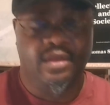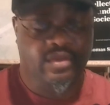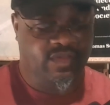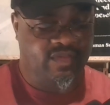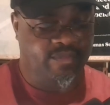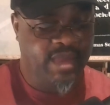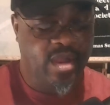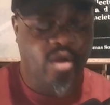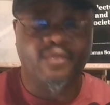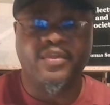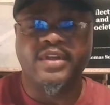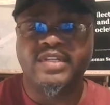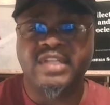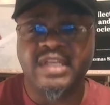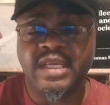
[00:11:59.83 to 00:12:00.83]
smell
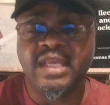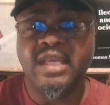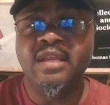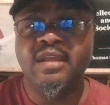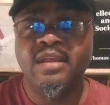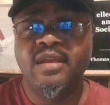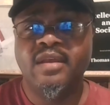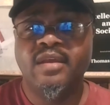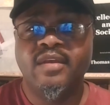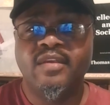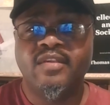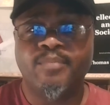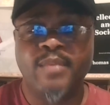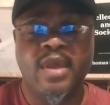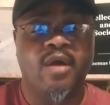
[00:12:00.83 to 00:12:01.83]
the tea,
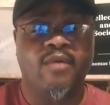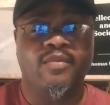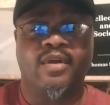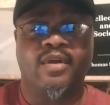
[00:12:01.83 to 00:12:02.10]
smell the